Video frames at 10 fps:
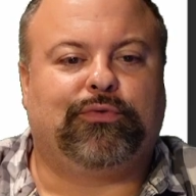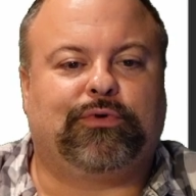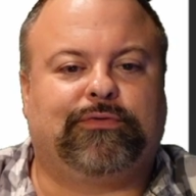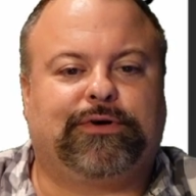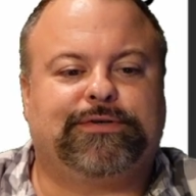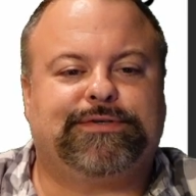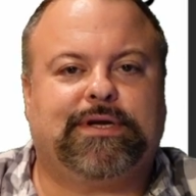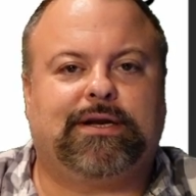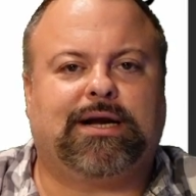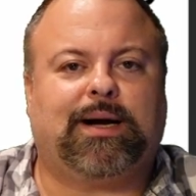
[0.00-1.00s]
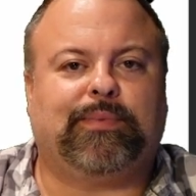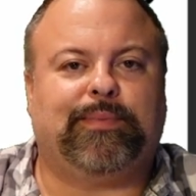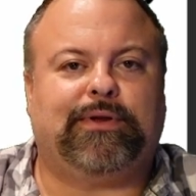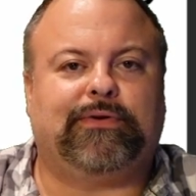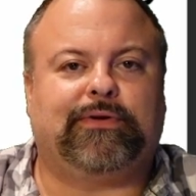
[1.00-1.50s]
reverse and
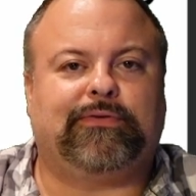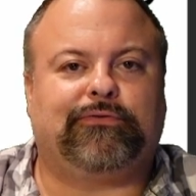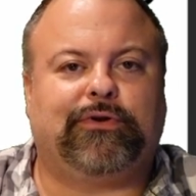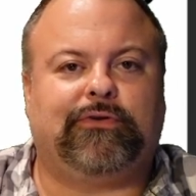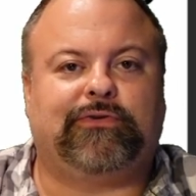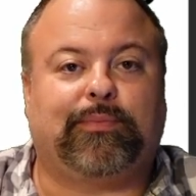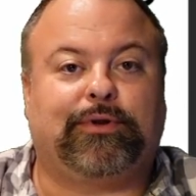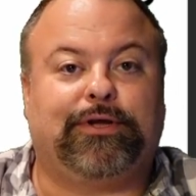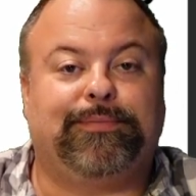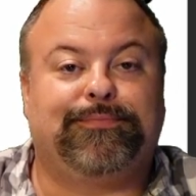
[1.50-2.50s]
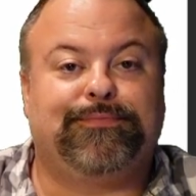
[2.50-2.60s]
complement treated separately.